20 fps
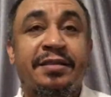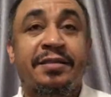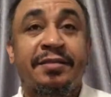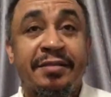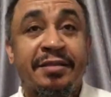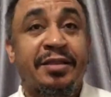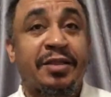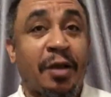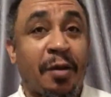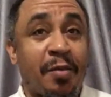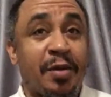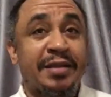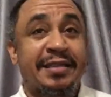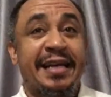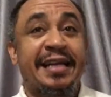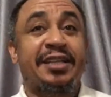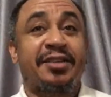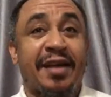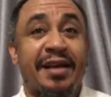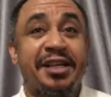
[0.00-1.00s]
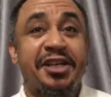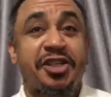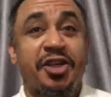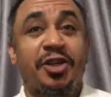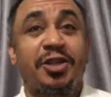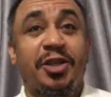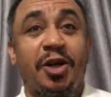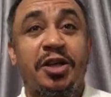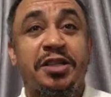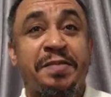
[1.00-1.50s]
someone said
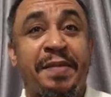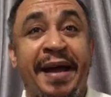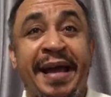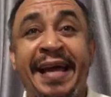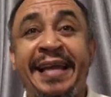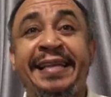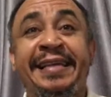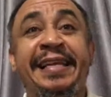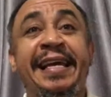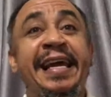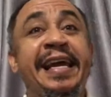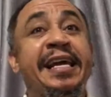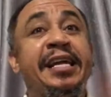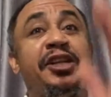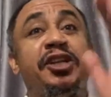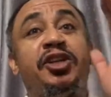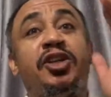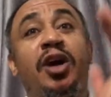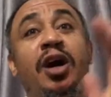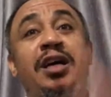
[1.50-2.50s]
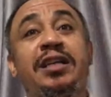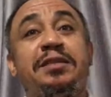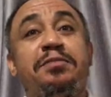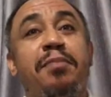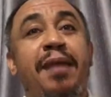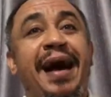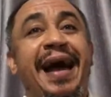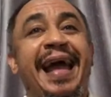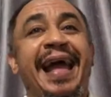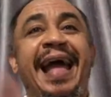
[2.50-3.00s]
tradition does my head in. It does
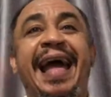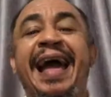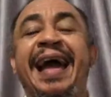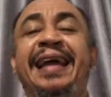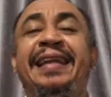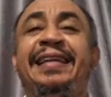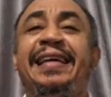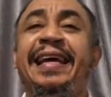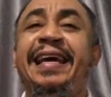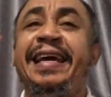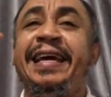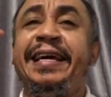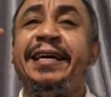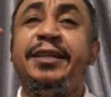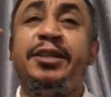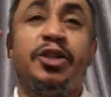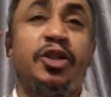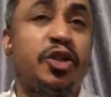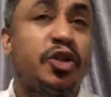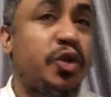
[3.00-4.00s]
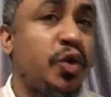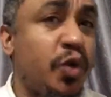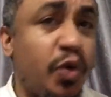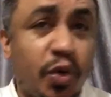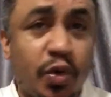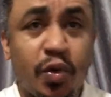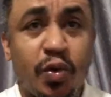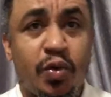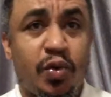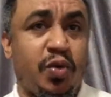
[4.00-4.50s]
my head in
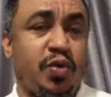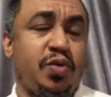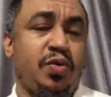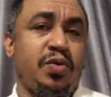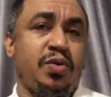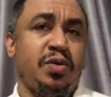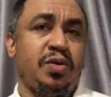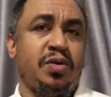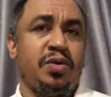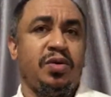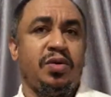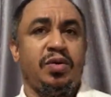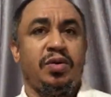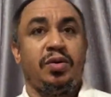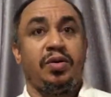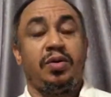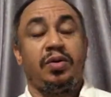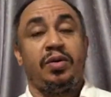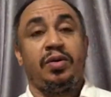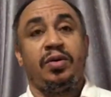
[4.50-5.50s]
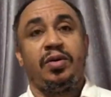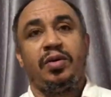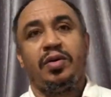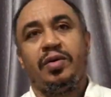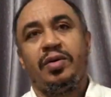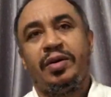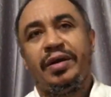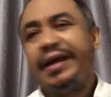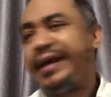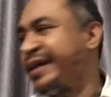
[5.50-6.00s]
two.
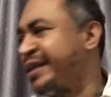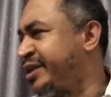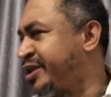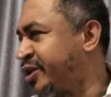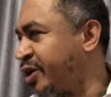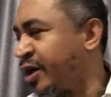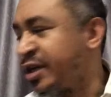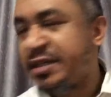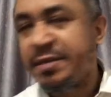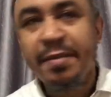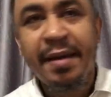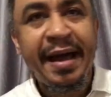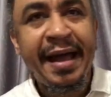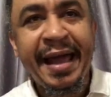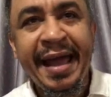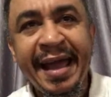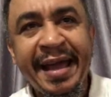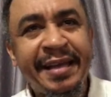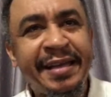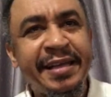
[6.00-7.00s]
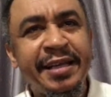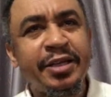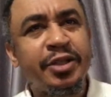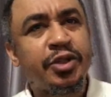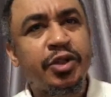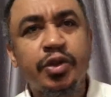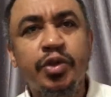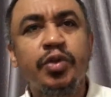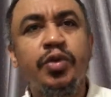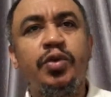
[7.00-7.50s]
It does my head in
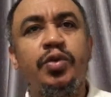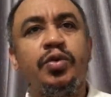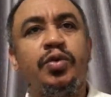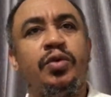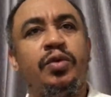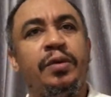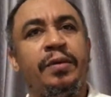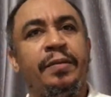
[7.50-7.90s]
two.